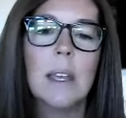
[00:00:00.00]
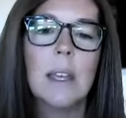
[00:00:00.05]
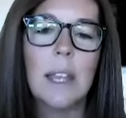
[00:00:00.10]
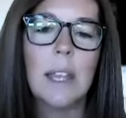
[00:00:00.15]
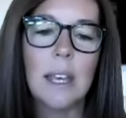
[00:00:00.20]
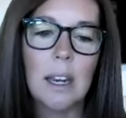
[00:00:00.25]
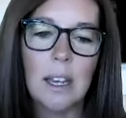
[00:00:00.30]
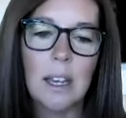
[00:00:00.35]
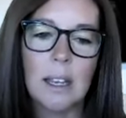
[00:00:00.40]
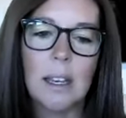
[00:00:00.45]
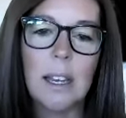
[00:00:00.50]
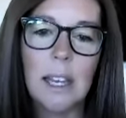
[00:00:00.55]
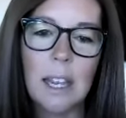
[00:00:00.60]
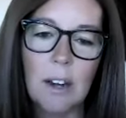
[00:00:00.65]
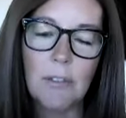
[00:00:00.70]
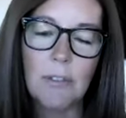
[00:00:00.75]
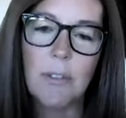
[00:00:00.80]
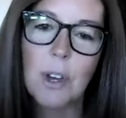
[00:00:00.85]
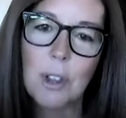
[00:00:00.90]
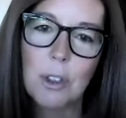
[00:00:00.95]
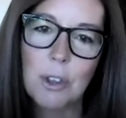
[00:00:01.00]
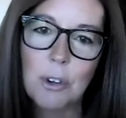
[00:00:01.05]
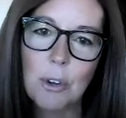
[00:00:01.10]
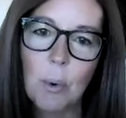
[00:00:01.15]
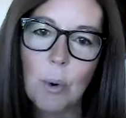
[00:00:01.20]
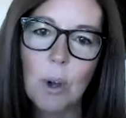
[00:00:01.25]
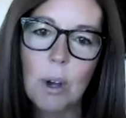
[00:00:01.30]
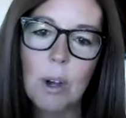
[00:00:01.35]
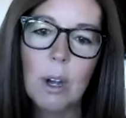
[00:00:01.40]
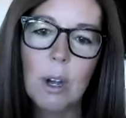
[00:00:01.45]
get a get a foot in the
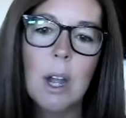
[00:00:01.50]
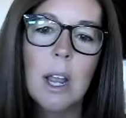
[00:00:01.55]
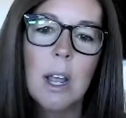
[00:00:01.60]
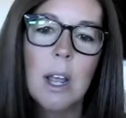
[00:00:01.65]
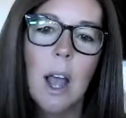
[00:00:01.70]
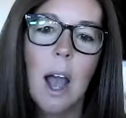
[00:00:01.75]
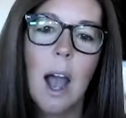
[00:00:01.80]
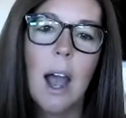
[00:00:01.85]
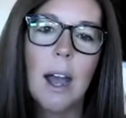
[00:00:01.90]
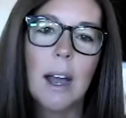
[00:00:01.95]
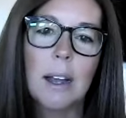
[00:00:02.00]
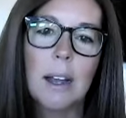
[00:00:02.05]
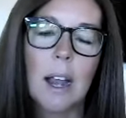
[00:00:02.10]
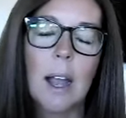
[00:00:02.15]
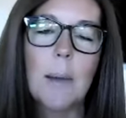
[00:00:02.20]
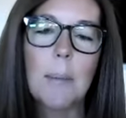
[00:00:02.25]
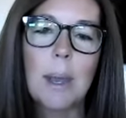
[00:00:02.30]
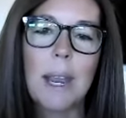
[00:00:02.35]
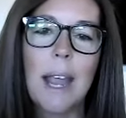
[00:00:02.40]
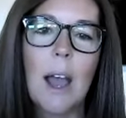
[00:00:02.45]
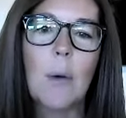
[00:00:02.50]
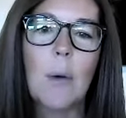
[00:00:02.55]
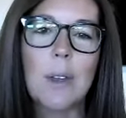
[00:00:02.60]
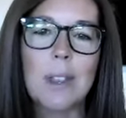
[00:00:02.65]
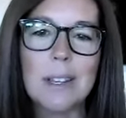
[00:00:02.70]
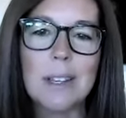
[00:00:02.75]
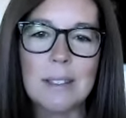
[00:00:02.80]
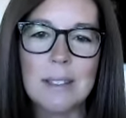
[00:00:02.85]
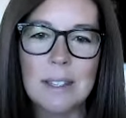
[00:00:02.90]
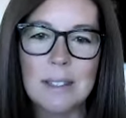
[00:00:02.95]
door, uh, coming out
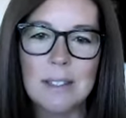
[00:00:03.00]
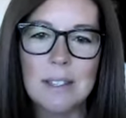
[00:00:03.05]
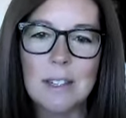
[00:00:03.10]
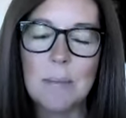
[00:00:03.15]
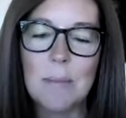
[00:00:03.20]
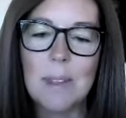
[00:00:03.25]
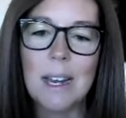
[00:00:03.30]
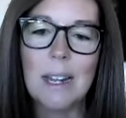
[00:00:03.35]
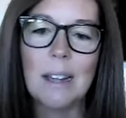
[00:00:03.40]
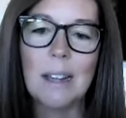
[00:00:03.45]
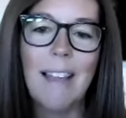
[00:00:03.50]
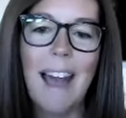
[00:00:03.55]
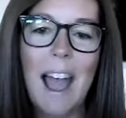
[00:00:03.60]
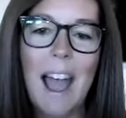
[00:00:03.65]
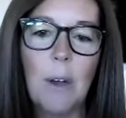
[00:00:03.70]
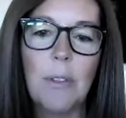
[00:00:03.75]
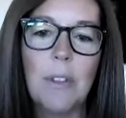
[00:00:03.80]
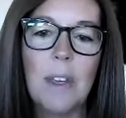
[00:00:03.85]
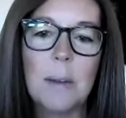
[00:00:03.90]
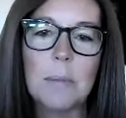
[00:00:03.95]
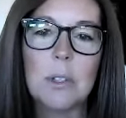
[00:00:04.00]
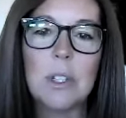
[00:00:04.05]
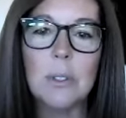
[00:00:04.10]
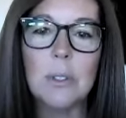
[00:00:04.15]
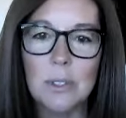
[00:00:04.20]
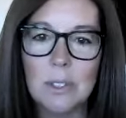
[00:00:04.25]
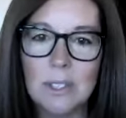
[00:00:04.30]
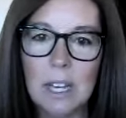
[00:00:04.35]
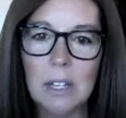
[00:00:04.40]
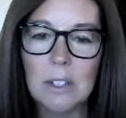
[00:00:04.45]
with a system that allowed them to
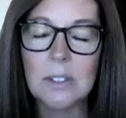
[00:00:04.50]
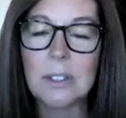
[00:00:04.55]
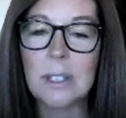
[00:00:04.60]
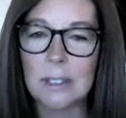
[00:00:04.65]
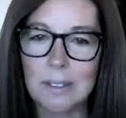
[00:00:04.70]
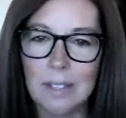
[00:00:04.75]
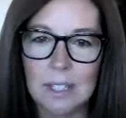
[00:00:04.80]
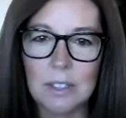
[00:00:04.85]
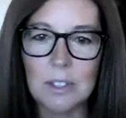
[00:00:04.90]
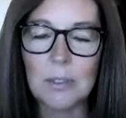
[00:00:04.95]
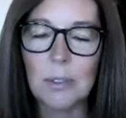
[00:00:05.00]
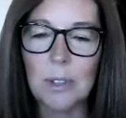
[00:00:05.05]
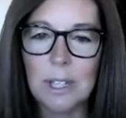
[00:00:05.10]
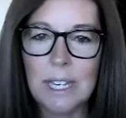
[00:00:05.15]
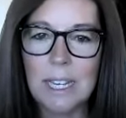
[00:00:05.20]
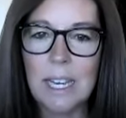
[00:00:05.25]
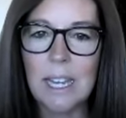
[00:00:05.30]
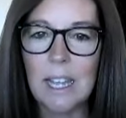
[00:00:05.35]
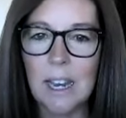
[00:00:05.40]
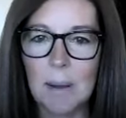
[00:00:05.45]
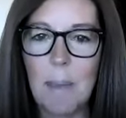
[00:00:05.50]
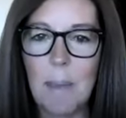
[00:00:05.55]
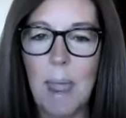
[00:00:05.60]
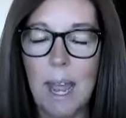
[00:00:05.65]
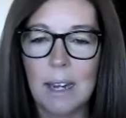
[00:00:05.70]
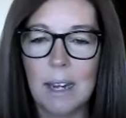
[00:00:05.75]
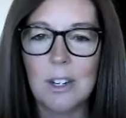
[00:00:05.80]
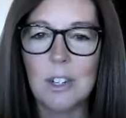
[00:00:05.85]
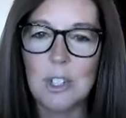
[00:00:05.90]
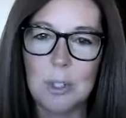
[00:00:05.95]
sell successfully in a
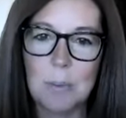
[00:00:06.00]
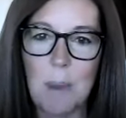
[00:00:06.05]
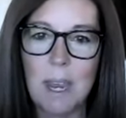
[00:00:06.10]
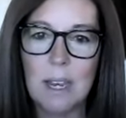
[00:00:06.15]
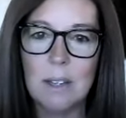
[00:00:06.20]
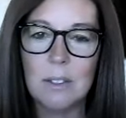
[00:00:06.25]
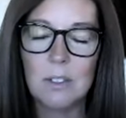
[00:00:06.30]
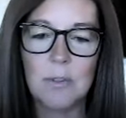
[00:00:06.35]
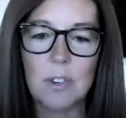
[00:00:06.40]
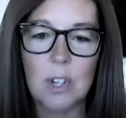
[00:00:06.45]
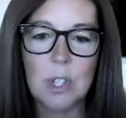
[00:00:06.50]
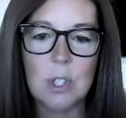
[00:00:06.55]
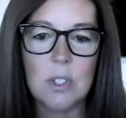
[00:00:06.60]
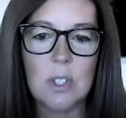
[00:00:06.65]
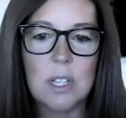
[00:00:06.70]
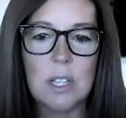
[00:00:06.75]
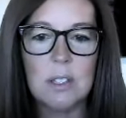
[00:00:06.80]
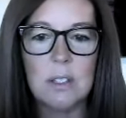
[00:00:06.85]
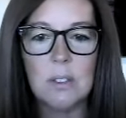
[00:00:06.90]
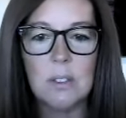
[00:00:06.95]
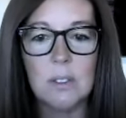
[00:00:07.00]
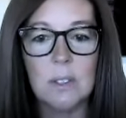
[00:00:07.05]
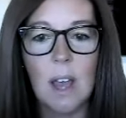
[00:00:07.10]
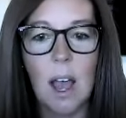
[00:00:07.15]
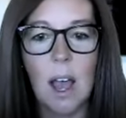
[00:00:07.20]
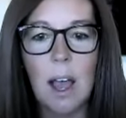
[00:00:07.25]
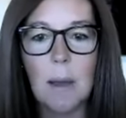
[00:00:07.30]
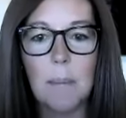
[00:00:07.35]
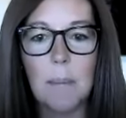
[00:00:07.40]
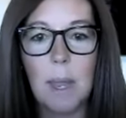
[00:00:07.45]
managed space versus
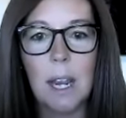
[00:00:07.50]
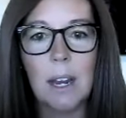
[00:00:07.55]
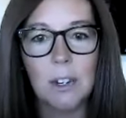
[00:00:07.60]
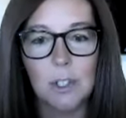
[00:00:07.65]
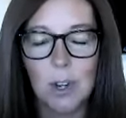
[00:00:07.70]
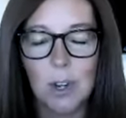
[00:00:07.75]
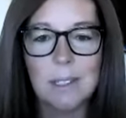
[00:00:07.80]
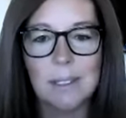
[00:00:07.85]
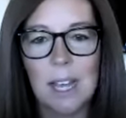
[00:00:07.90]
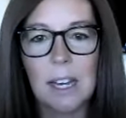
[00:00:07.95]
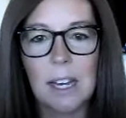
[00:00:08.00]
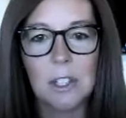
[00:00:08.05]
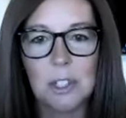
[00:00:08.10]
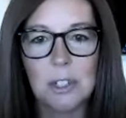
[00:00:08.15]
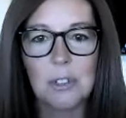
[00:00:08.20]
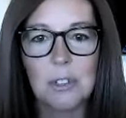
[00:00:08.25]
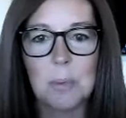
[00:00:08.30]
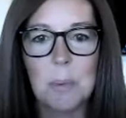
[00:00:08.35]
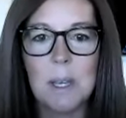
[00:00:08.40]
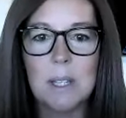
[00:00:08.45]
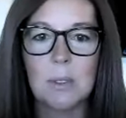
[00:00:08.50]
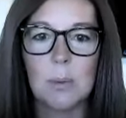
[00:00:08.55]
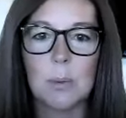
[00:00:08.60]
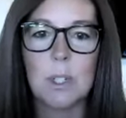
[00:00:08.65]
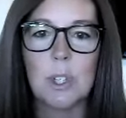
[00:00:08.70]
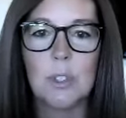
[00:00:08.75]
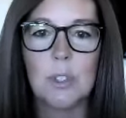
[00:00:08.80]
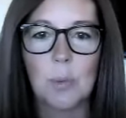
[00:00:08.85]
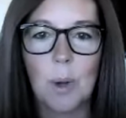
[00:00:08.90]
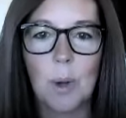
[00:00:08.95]
um, in a transactional space,
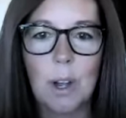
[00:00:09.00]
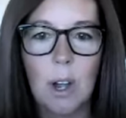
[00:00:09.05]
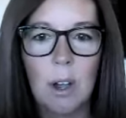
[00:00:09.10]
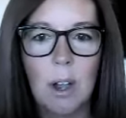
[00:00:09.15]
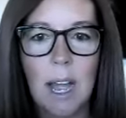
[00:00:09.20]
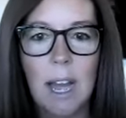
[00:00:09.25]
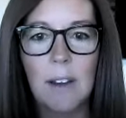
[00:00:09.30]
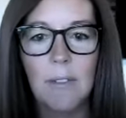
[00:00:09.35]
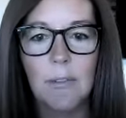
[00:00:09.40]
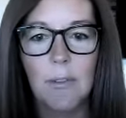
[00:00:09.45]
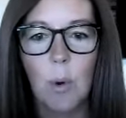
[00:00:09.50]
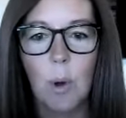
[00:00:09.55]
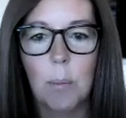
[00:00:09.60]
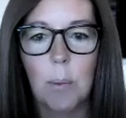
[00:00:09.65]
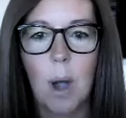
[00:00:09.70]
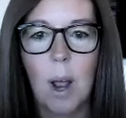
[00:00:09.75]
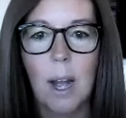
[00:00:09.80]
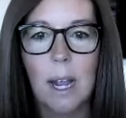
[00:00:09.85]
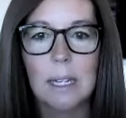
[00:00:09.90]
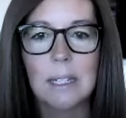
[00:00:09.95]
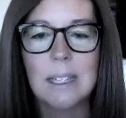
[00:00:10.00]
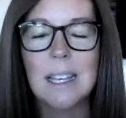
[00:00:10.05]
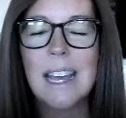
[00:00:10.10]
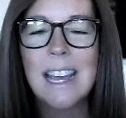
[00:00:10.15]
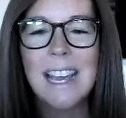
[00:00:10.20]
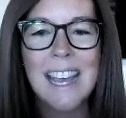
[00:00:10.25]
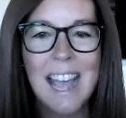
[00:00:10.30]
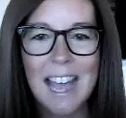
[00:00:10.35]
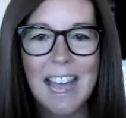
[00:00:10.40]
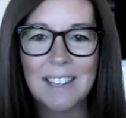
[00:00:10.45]
which is where our A4 product
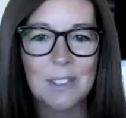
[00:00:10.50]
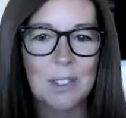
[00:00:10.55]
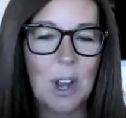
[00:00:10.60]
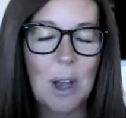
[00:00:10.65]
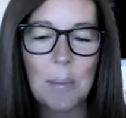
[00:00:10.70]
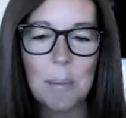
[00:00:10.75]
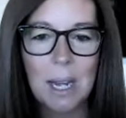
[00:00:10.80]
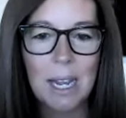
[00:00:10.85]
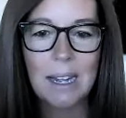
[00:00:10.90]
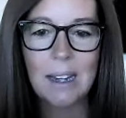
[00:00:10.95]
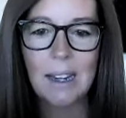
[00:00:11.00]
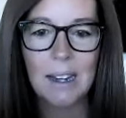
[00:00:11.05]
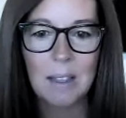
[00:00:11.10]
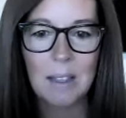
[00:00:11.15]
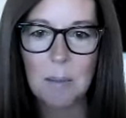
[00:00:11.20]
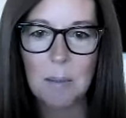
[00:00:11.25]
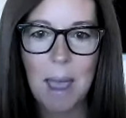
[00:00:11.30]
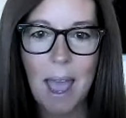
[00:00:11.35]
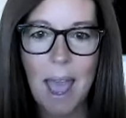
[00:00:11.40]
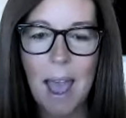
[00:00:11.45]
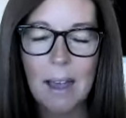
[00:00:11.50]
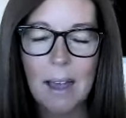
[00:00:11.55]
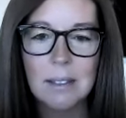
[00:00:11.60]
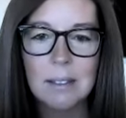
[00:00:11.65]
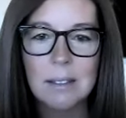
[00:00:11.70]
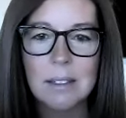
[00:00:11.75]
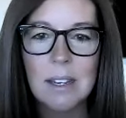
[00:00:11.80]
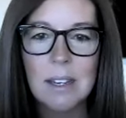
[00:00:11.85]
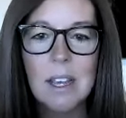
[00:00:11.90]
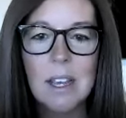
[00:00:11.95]
has dominated in the
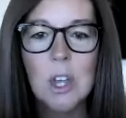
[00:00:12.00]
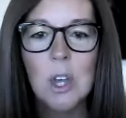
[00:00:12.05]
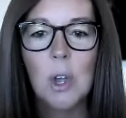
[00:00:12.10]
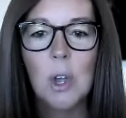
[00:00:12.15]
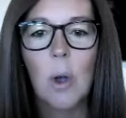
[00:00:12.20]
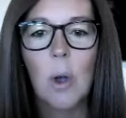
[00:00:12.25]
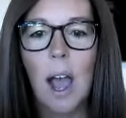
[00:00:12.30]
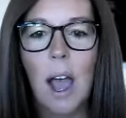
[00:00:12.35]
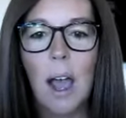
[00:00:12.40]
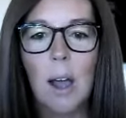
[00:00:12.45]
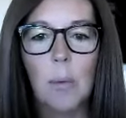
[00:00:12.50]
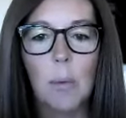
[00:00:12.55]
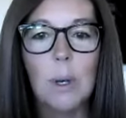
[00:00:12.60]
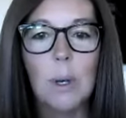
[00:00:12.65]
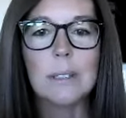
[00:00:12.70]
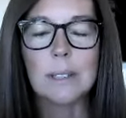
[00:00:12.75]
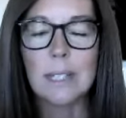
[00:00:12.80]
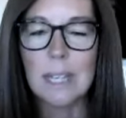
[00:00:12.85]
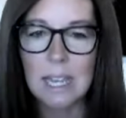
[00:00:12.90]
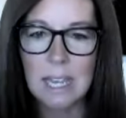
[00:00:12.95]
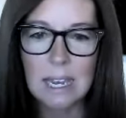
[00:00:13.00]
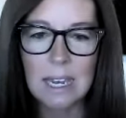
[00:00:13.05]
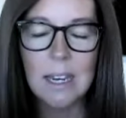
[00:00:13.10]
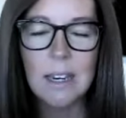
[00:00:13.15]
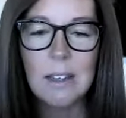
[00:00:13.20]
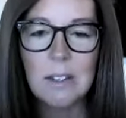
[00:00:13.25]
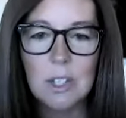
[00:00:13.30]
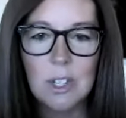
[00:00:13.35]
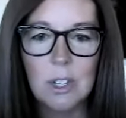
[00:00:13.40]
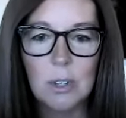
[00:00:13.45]
past uh, was
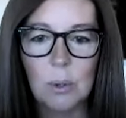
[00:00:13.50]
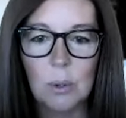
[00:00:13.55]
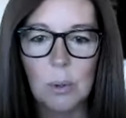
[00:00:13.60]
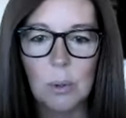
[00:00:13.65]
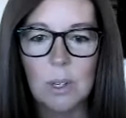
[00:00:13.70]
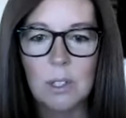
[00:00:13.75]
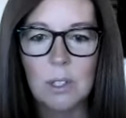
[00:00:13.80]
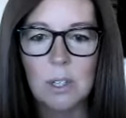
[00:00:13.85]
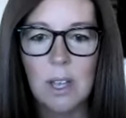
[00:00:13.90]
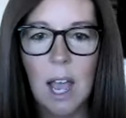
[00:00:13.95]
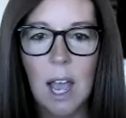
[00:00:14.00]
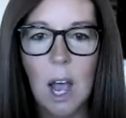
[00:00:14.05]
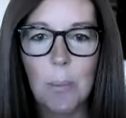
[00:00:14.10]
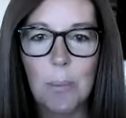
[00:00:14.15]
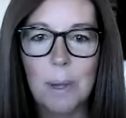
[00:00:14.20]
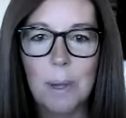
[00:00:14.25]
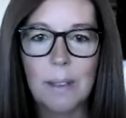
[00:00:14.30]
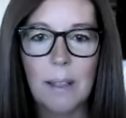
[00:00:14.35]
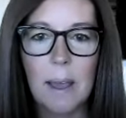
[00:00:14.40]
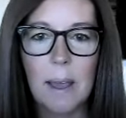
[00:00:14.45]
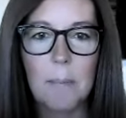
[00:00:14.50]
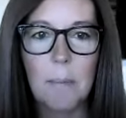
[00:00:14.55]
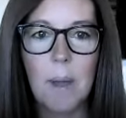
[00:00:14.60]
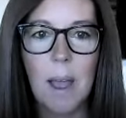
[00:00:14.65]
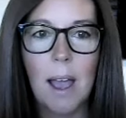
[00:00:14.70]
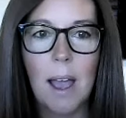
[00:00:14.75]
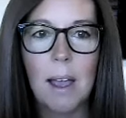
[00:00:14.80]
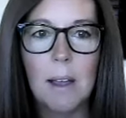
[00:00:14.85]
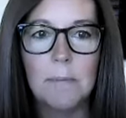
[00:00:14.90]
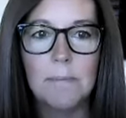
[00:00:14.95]
key to to helping them
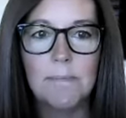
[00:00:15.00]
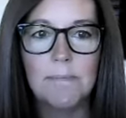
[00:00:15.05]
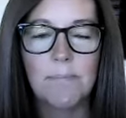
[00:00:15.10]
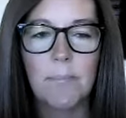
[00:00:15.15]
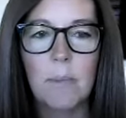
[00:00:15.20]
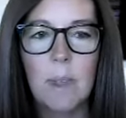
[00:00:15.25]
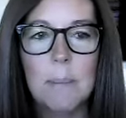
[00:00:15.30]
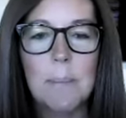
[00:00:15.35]
um,